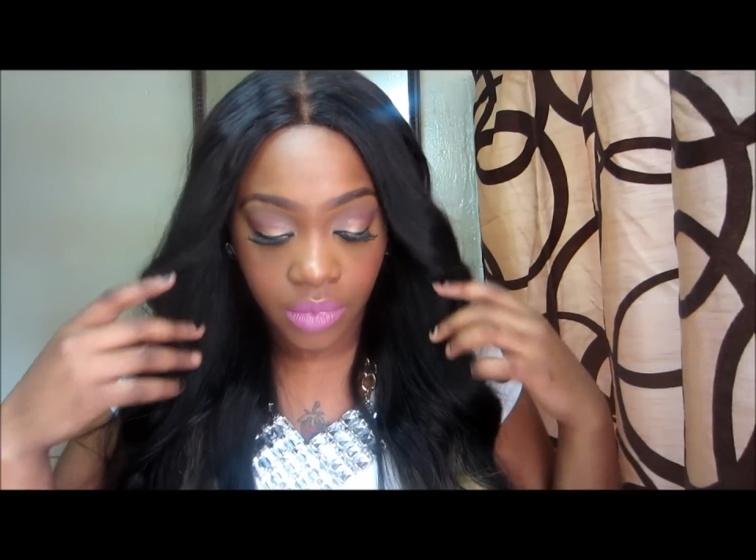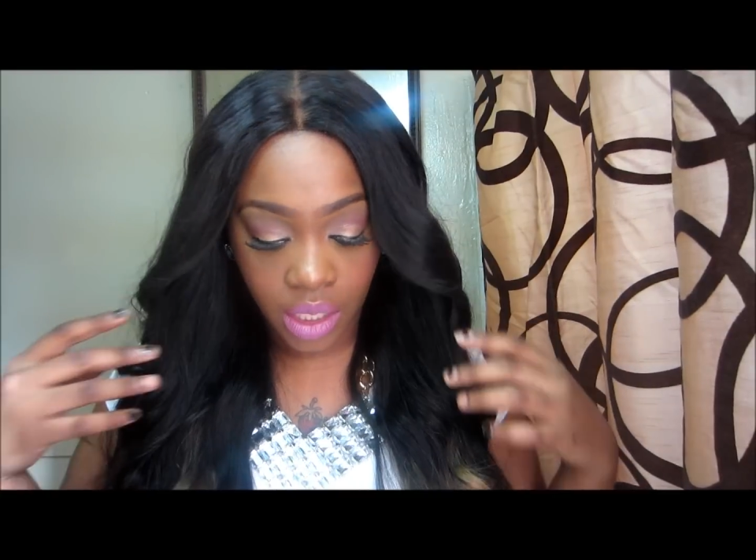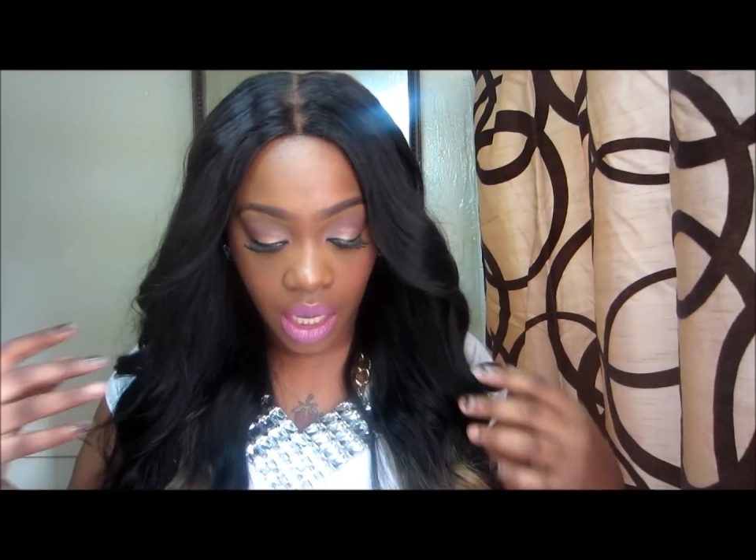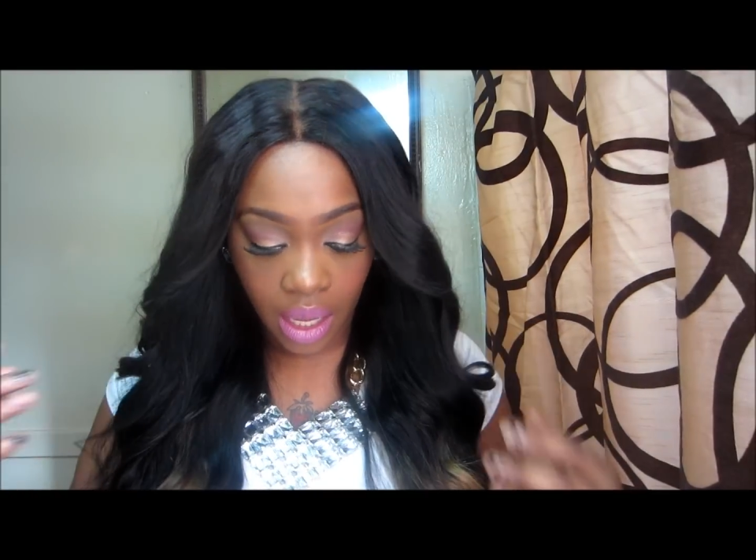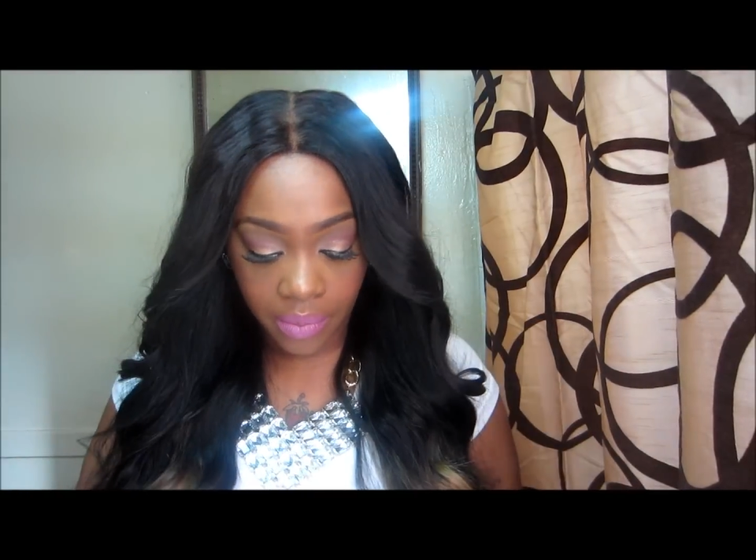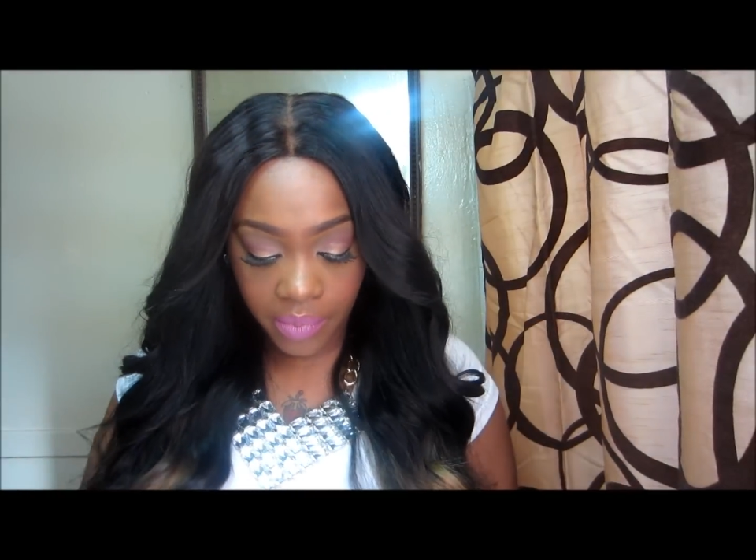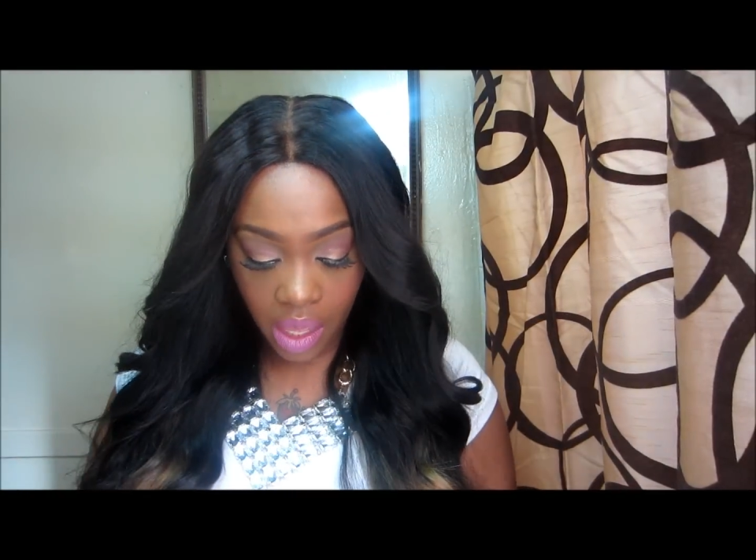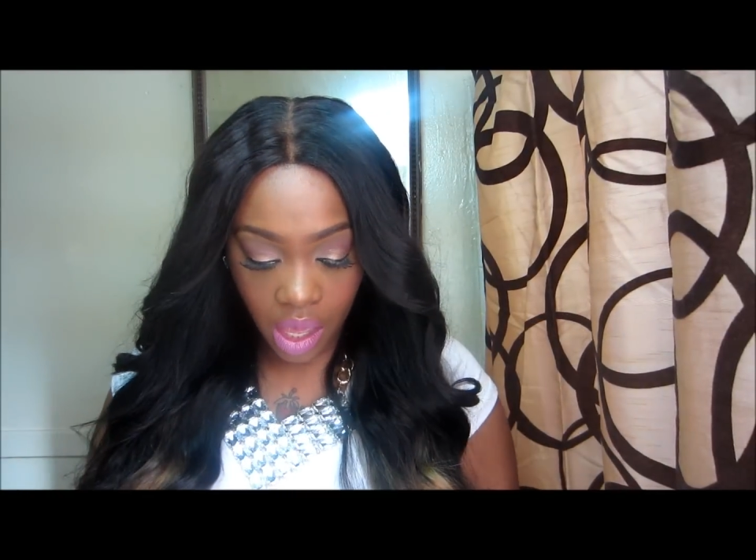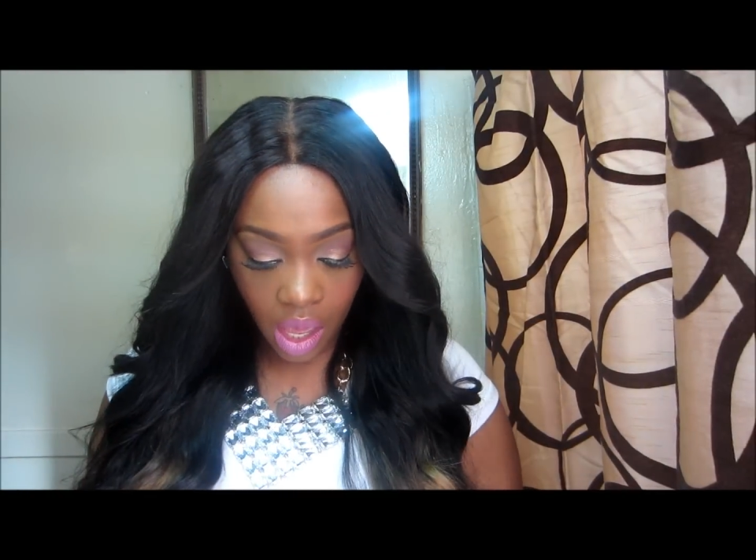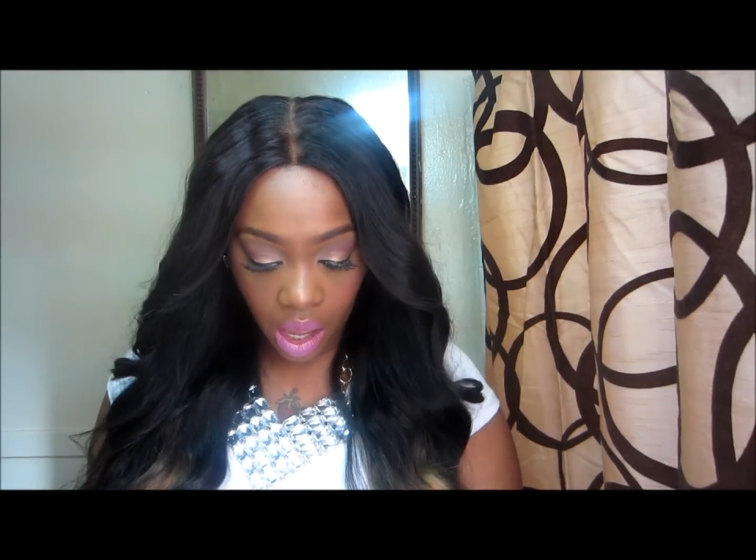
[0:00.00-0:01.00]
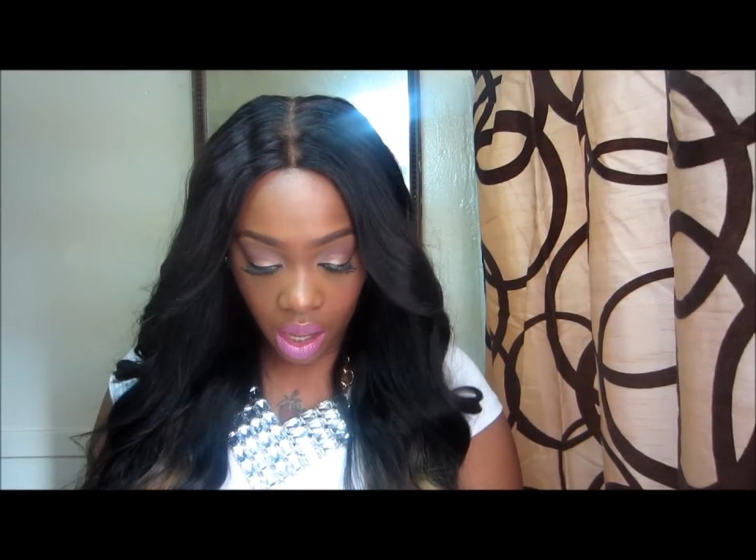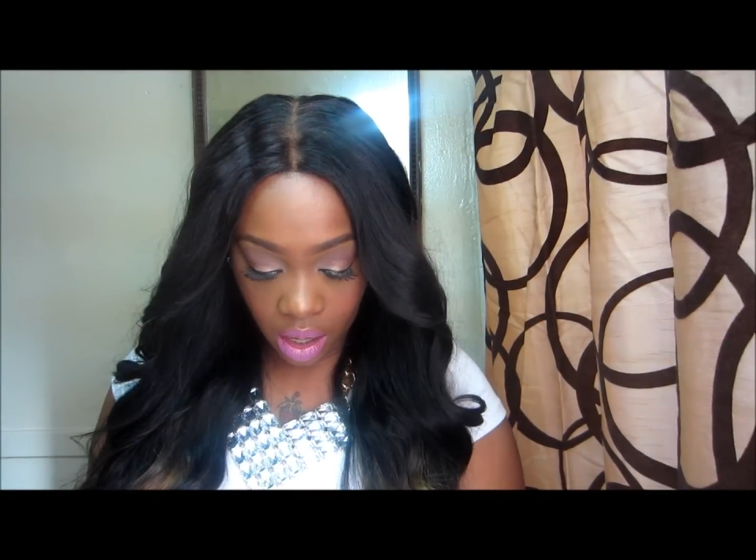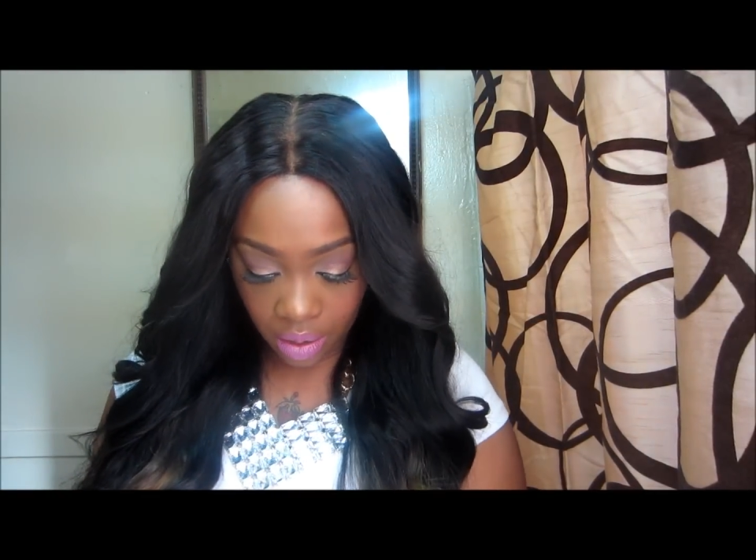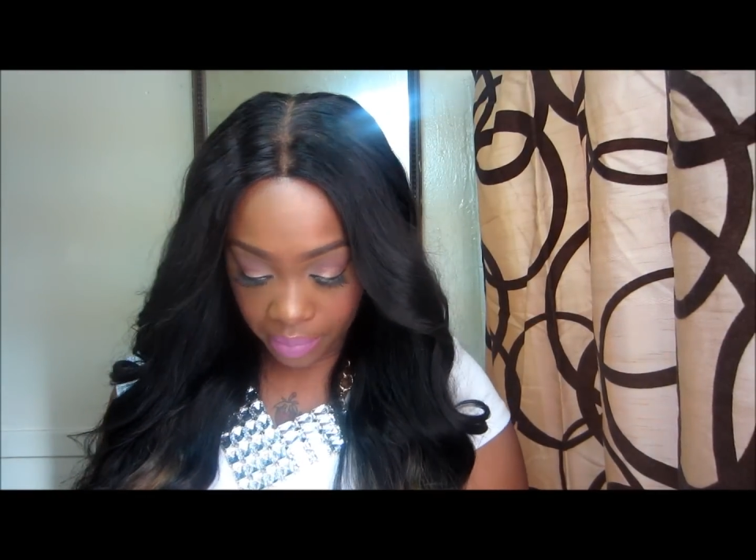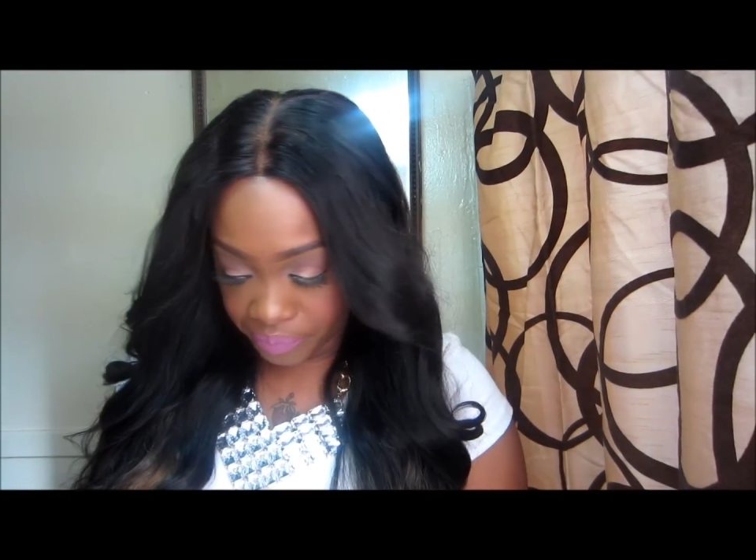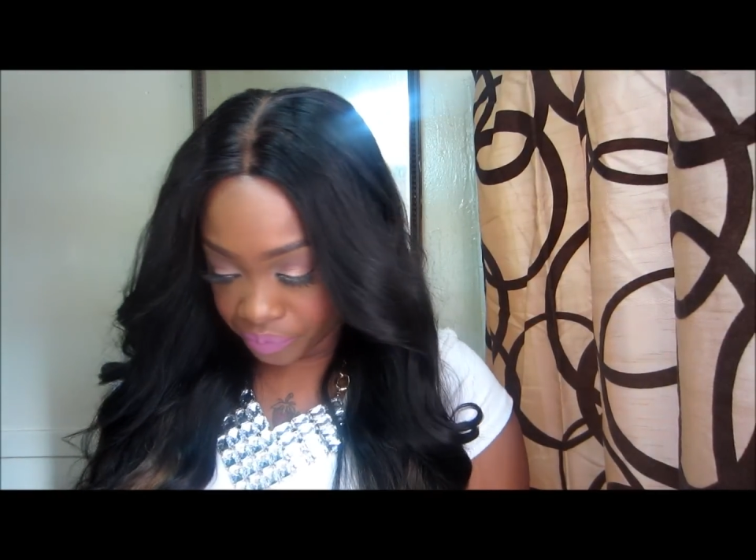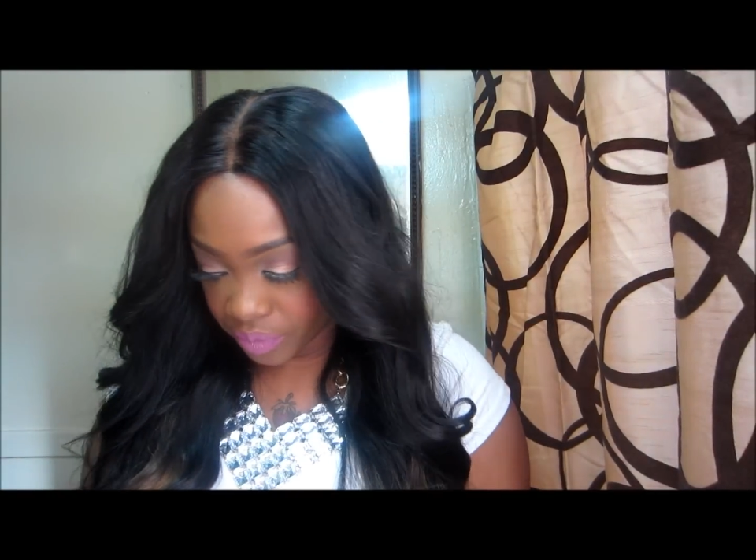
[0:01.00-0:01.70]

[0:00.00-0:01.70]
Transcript: Okay, um,